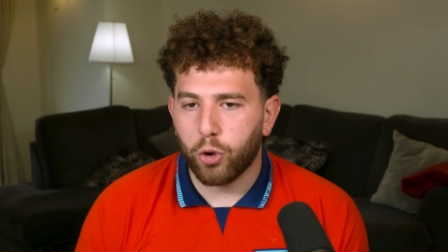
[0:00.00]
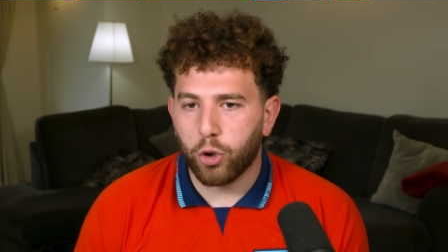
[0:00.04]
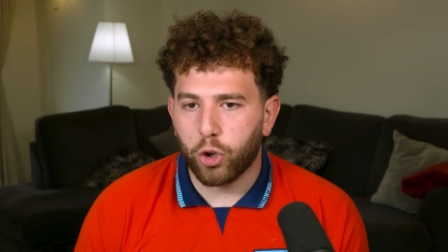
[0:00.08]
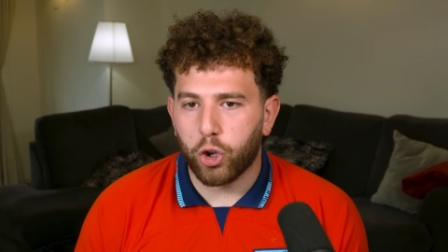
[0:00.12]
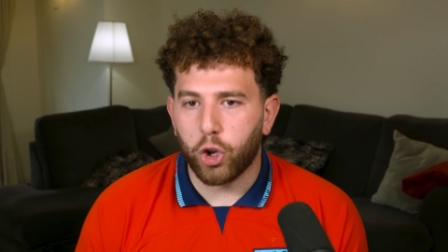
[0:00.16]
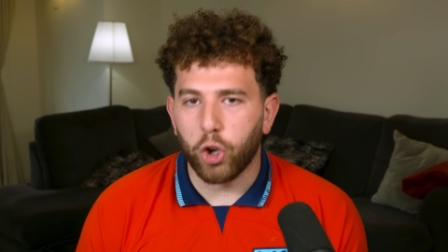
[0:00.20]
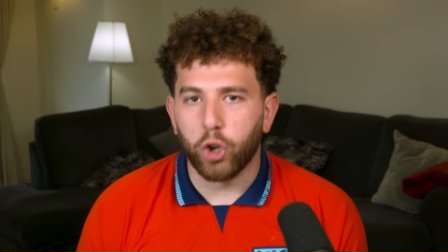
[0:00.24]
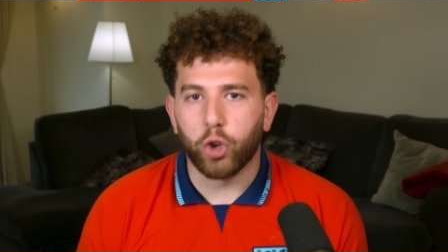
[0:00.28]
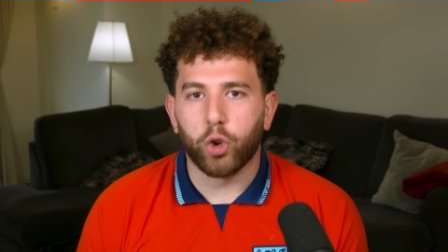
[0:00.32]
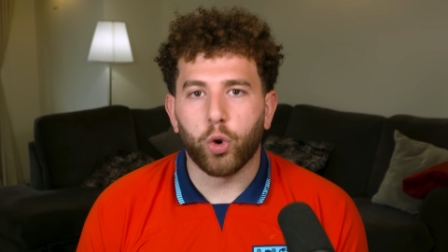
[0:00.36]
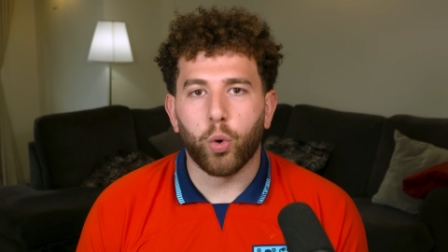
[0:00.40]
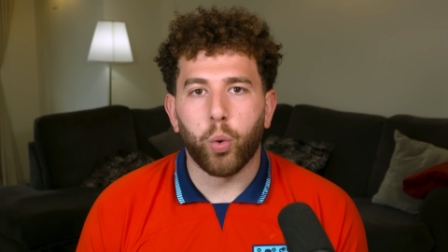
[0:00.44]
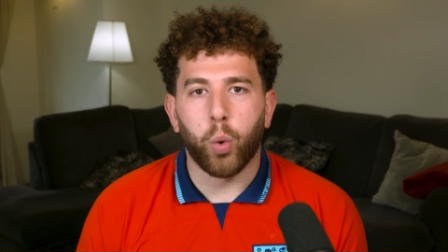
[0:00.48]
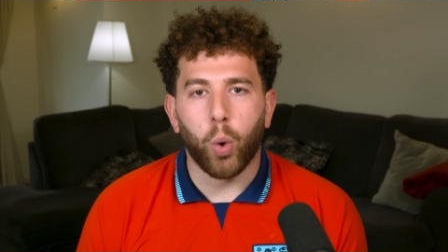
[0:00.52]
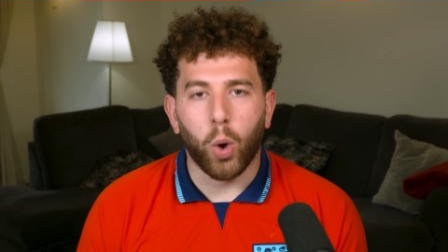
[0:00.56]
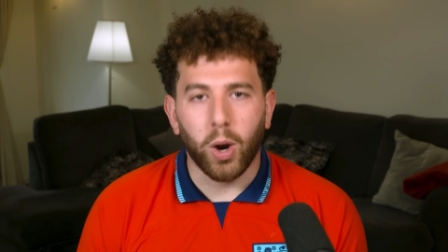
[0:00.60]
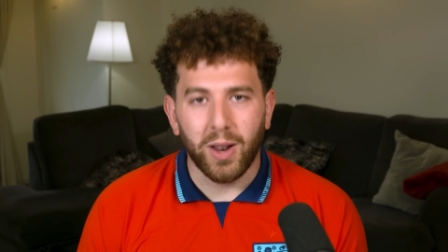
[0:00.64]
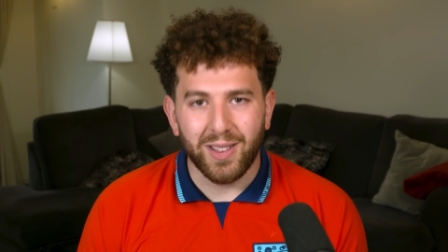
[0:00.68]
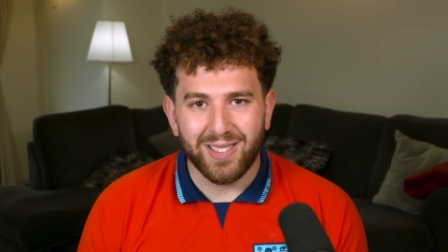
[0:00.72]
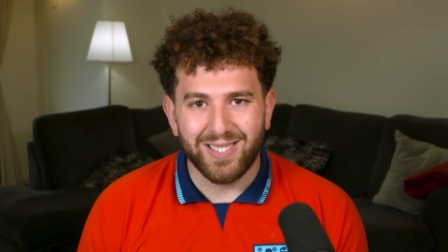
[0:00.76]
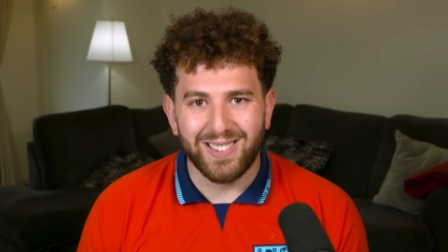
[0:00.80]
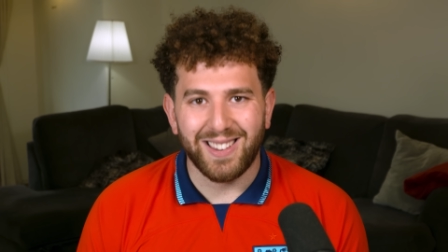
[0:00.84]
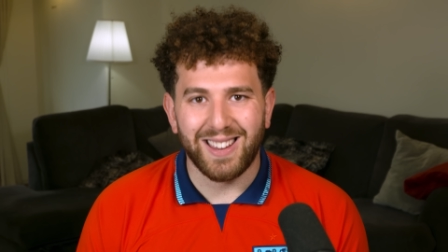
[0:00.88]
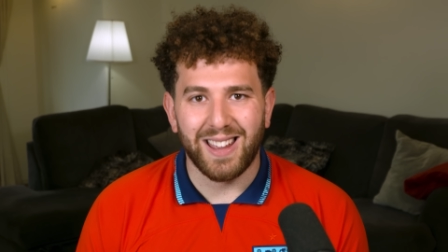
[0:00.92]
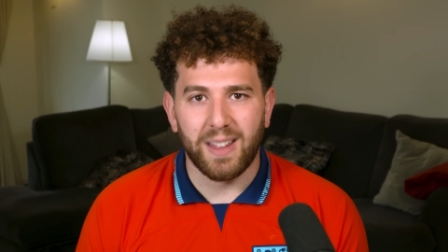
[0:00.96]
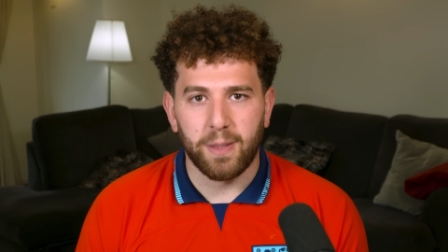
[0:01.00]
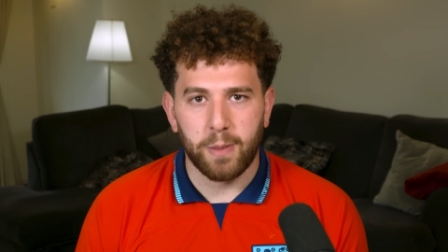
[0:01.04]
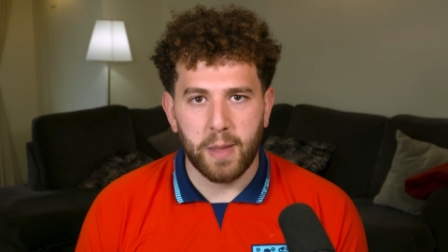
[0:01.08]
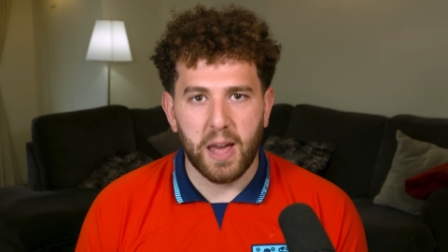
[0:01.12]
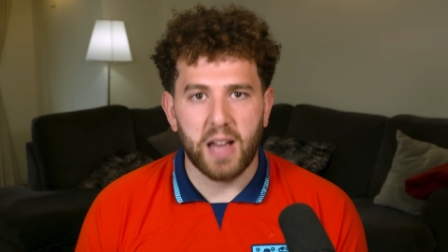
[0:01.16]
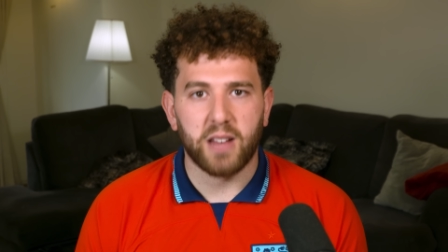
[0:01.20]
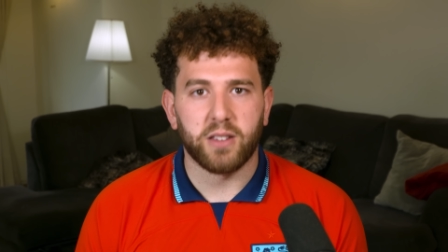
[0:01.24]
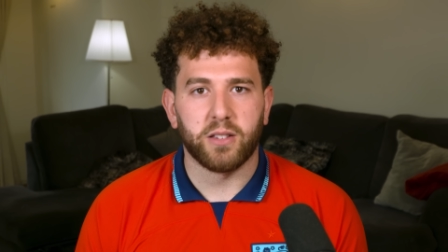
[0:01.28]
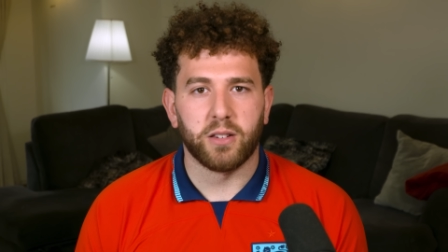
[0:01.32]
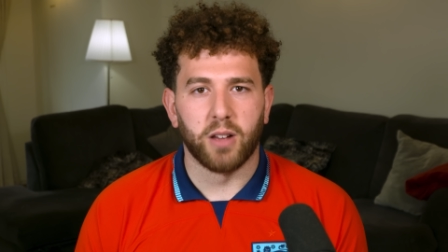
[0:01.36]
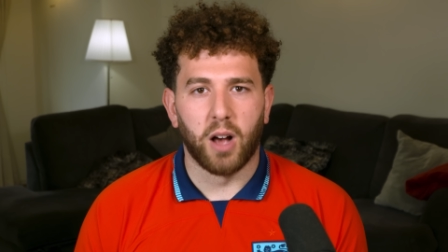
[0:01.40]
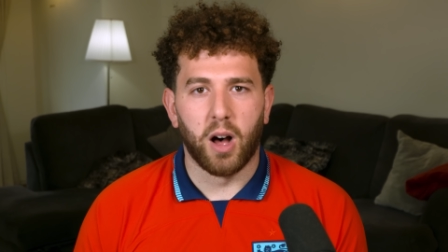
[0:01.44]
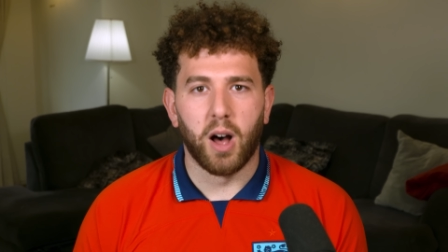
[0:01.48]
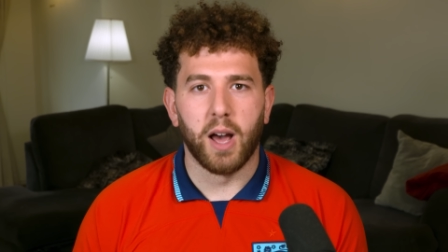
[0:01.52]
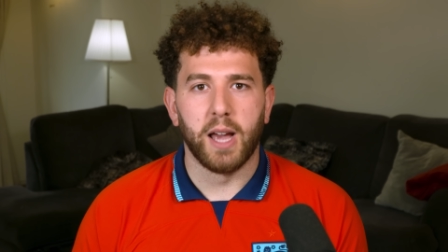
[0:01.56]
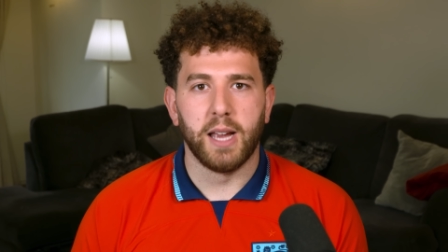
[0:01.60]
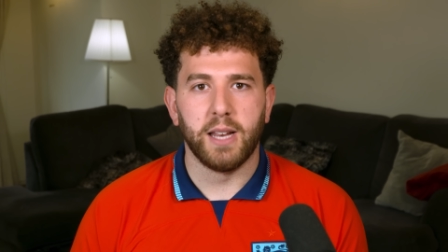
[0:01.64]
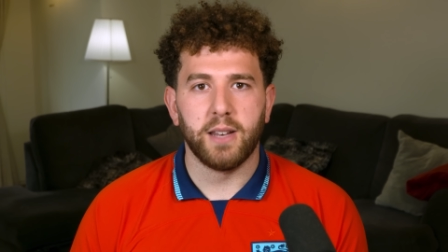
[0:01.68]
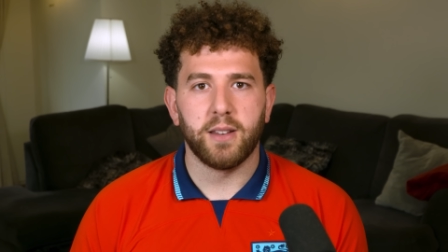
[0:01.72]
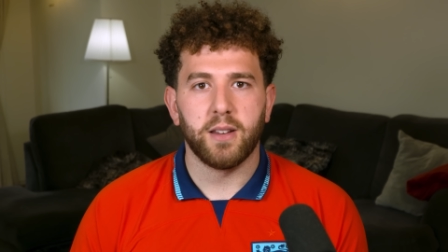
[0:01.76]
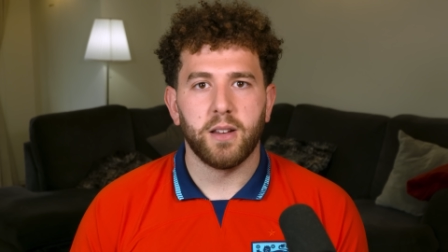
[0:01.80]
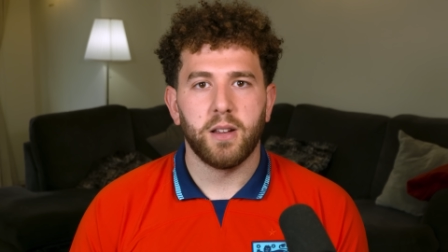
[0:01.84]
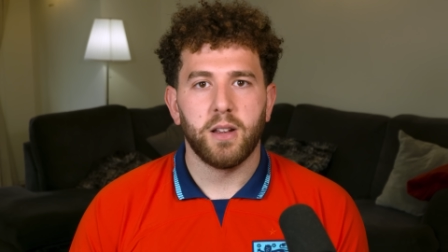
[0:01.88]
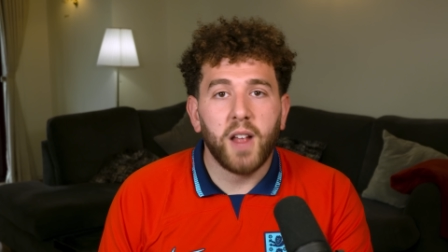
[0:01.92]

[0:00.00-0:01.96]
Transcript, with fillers: good quality in their side.